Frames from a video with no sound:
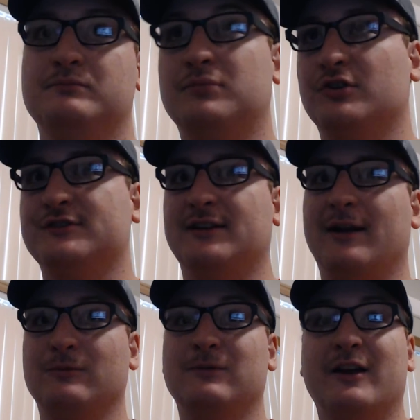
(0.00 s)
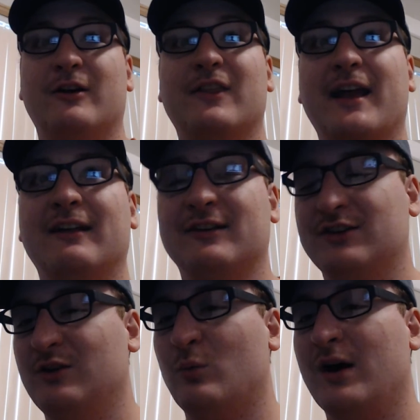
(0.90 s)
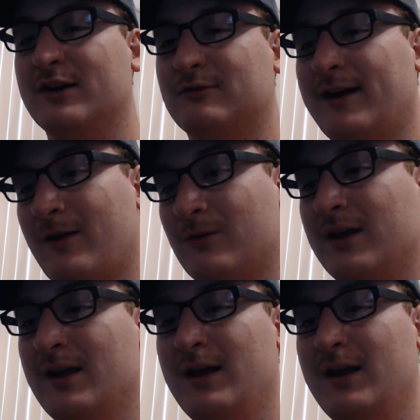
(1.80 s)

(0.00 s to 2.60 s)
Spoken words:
person out there in the galaxy walking around